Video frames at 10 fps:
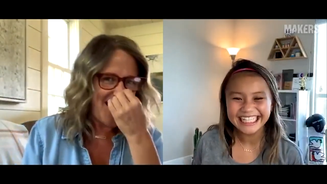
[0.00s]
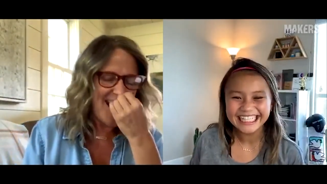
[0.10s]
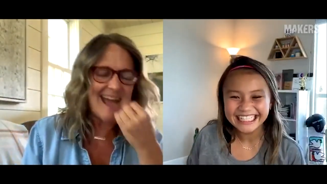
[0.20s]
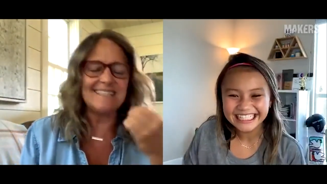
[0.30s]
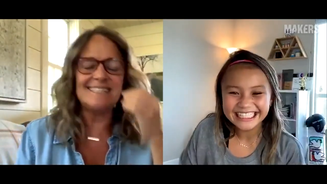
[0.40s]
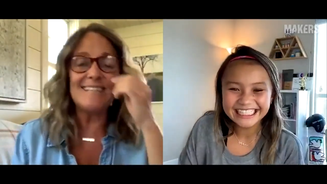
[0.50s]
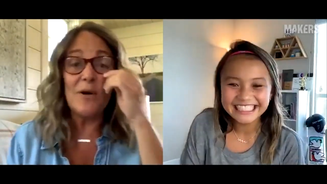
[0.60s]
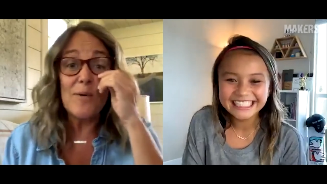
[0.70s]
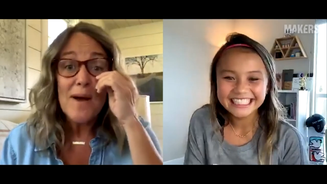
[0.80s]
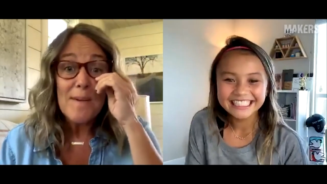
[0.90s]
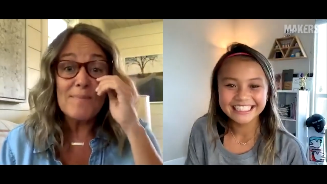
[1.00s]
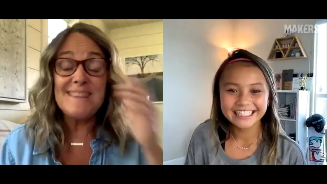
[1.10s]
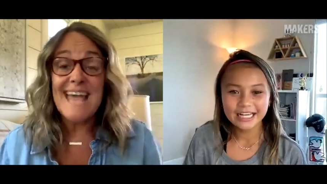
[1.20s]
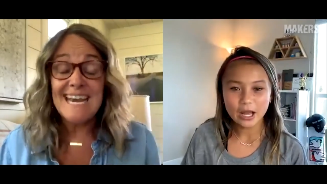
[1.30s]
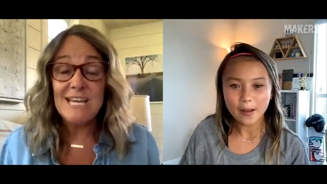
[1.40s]
Speaker 1: All right. So, but
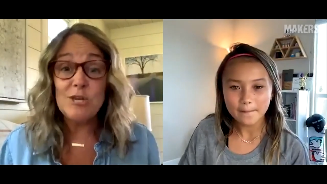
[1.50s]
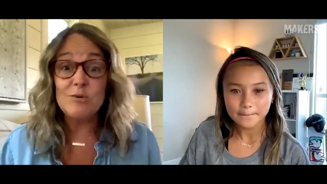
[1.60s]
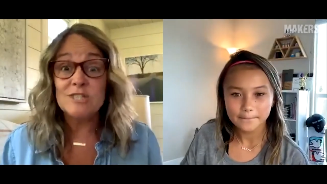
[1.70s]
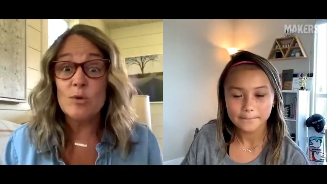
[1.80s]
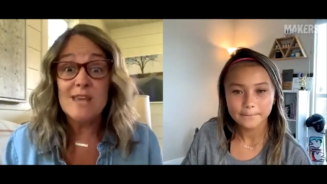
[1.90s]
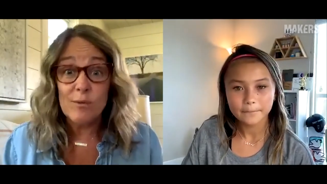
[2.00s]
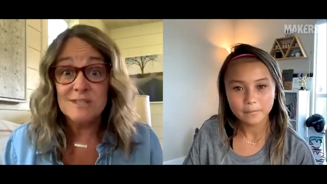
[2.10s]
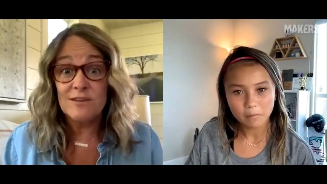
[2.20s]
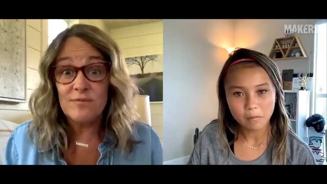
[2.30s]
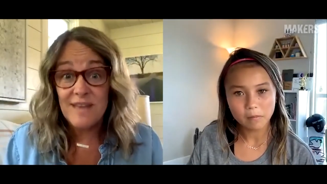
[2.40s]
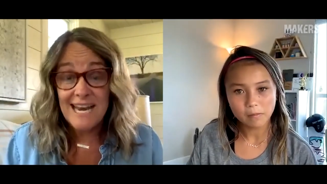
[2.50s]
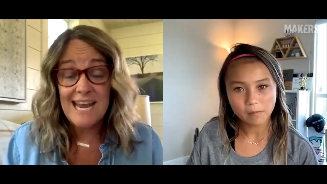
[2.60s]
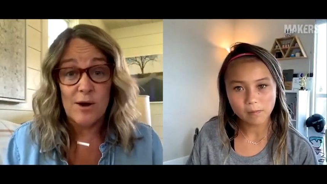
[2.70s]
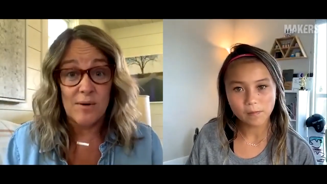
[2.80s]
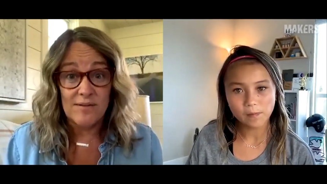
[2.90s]
then so there was a
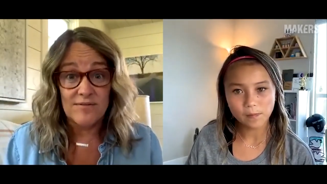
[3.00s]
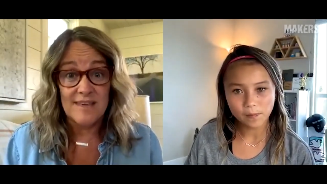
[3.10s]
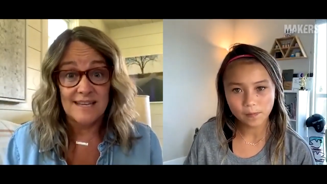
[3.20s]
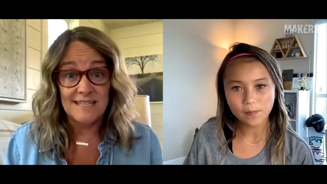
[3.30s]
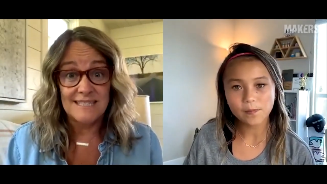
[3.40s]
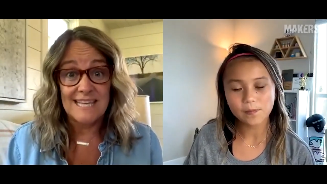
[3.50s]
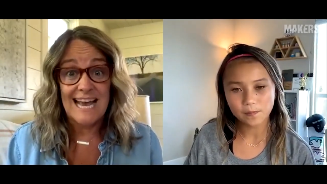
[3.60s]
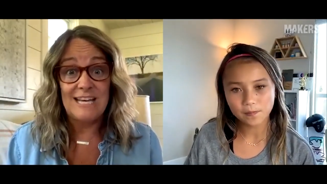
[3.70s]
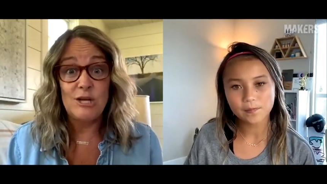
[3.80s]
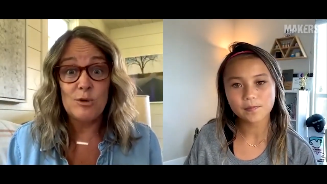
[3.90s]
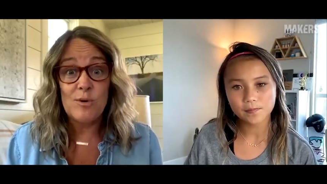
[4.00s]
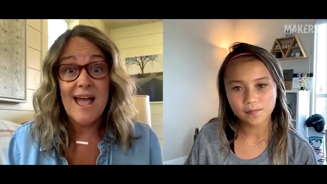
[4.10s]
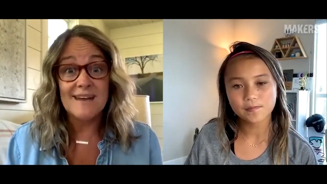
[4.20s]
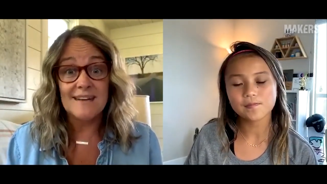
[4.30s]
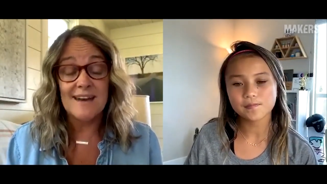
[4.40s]
video of this, and you
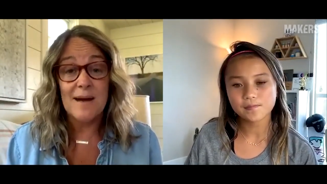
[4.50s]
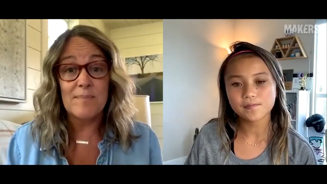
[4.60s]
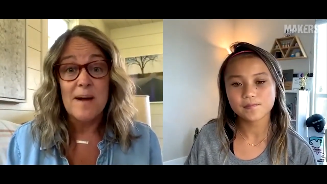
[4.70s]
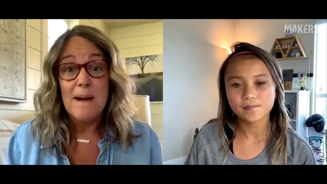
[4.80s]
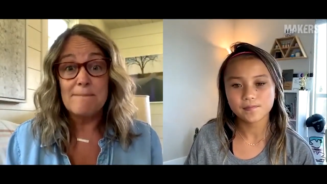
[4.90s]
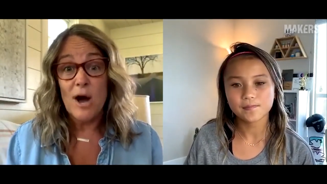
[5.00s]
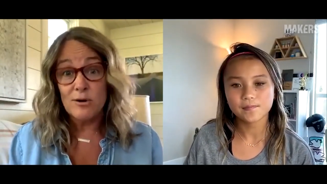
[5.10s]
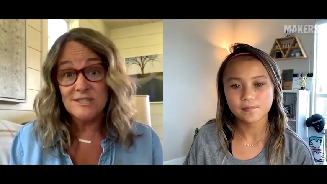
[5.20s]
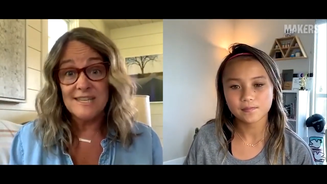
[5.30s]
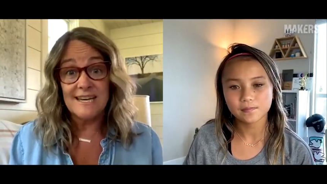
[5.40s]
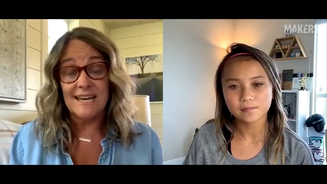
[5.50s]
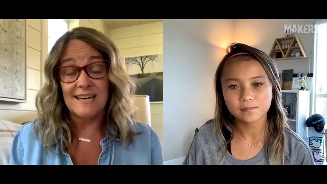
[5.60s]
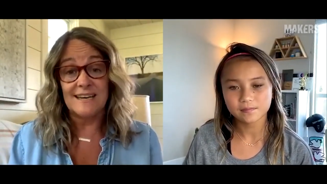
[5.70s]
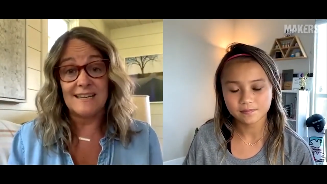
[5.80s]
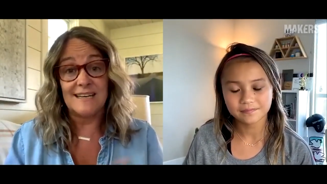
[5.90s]
ended up posting
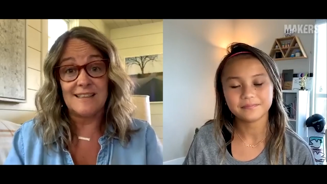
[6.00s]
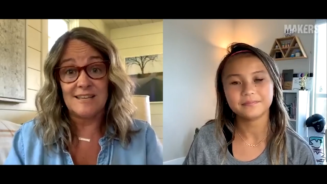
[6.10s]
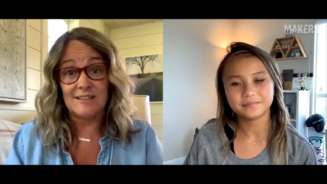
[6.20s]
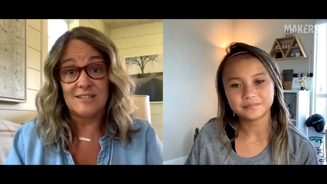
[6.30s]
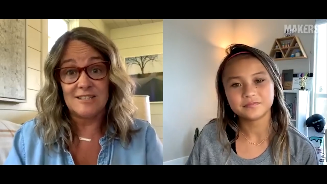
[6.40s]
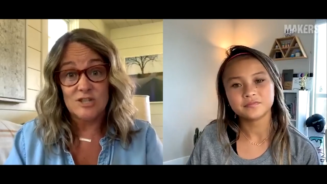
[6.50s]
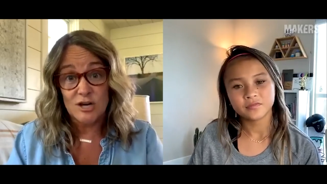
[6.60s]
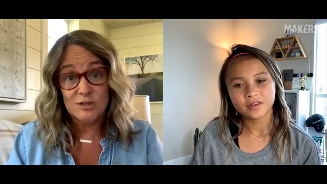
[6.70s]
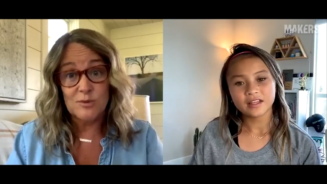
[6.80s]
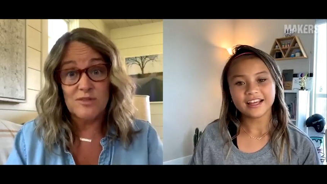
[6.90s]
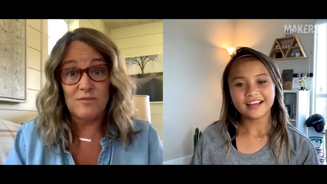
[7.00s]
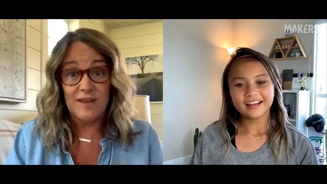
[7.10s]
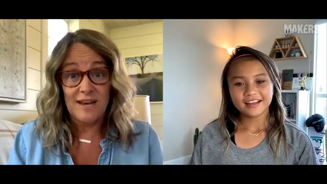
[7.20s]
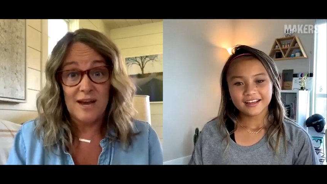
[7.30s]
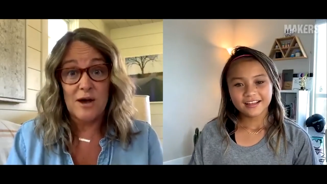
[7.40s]
it. This starts with the
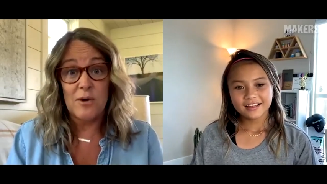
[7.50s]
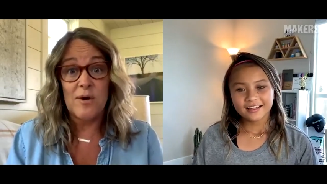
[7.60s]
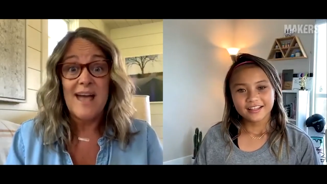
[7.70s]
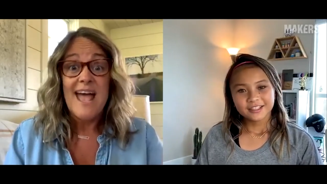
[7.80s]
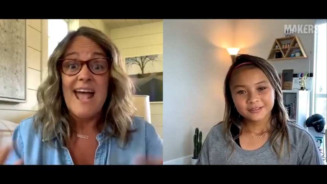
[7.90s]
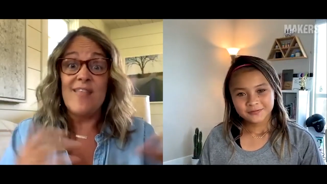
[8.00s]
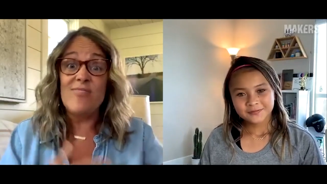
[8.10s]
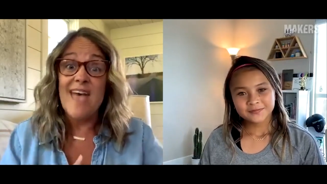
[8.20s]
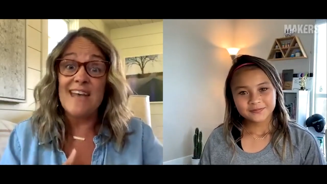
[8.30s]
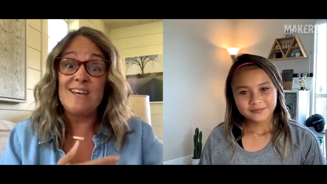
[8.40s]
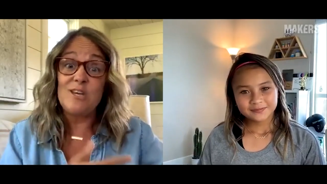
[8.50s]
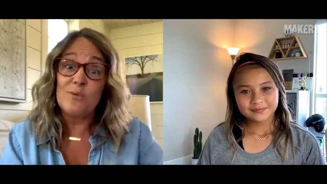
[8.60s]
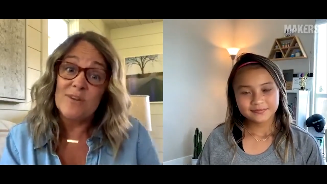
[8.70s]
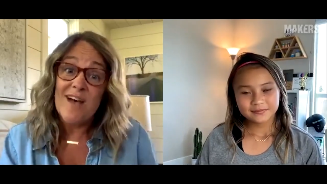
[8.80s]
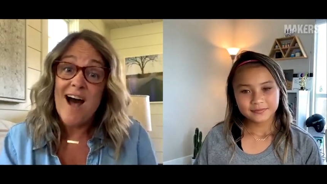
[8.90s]
video, and then you were
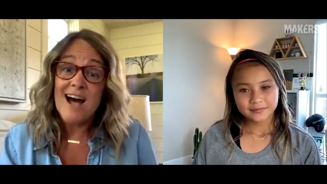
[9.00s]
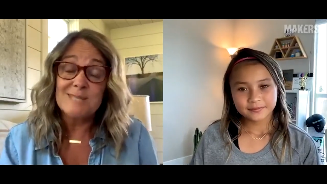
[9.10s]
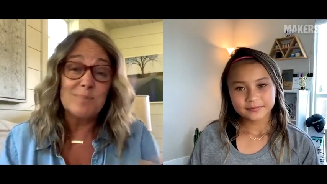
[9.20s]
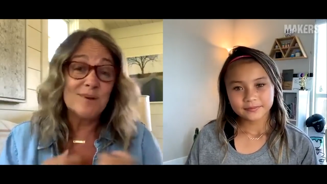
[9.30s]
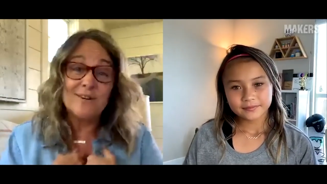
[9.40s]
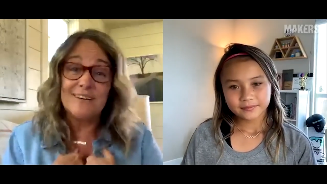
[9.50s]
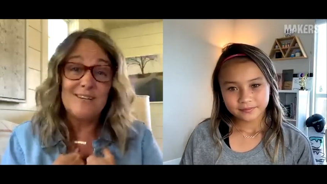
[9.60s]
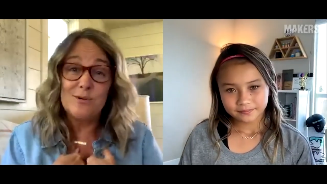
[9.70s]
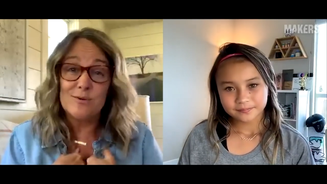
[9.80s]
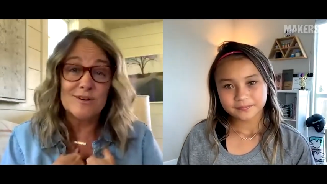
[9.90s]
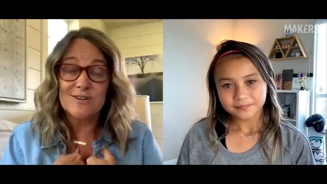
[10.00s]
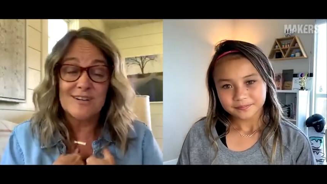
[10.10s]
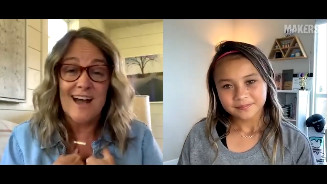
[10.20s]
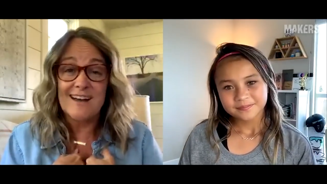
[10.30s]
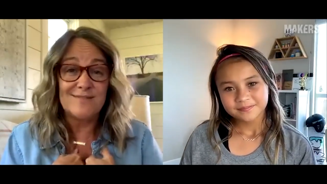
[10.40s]
in the hospital, and you were
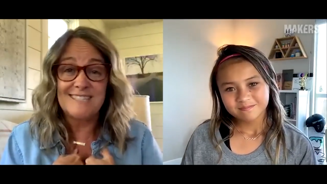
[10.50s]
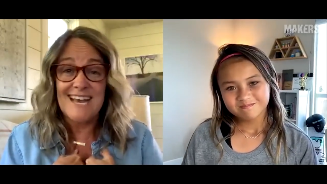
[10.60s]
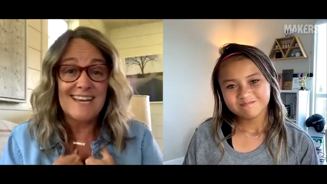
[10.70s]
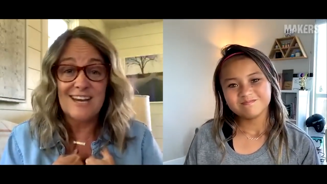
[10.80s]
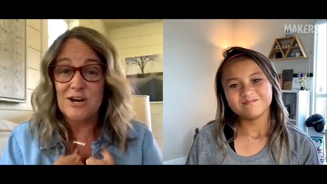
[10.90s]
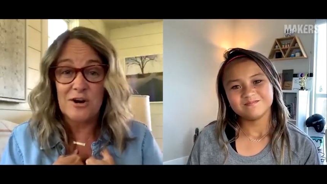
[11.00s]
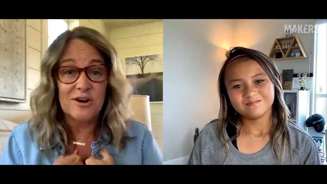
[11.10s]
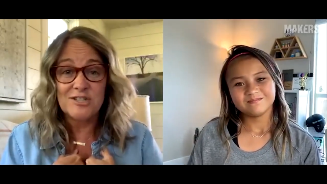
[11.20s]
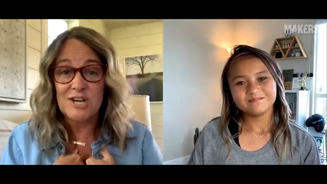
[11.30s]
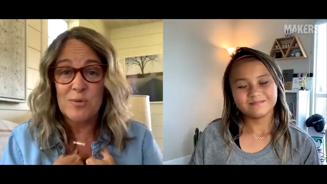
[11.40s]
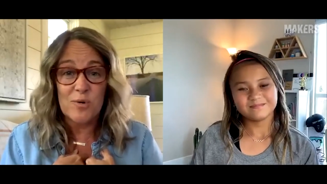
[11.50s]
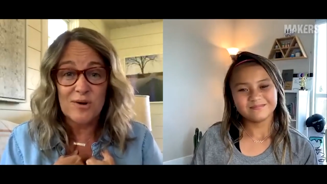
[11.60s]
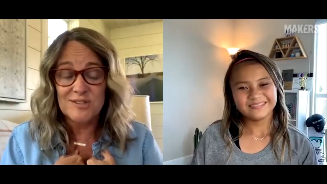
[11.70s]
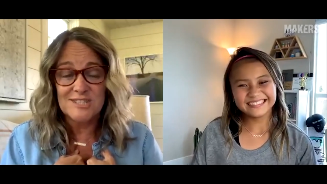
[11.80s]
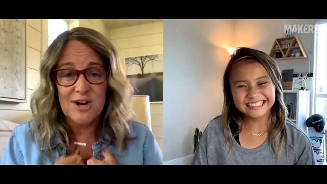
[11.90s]
kind of saying encouraging
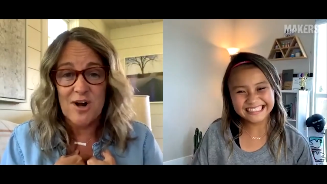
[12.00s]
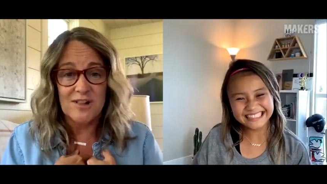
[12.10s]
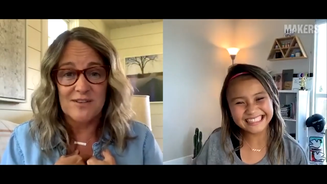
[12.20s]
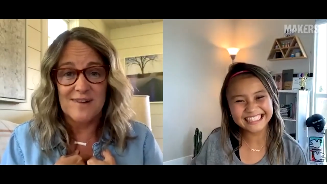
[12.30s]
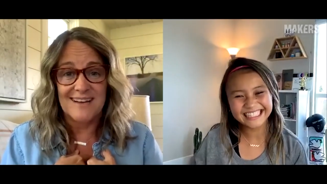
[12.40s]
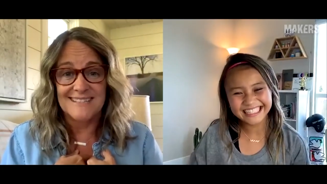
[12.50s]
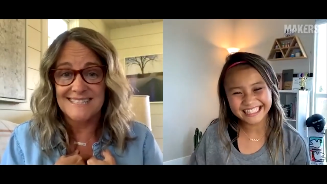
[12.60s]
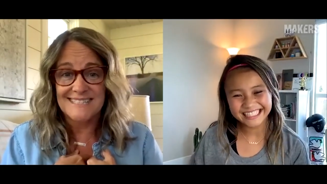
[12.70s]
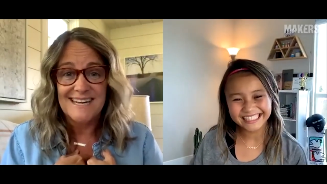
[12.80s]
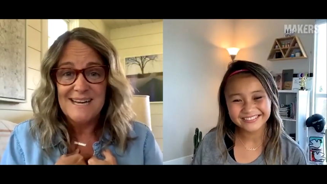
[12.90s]
words to all of us.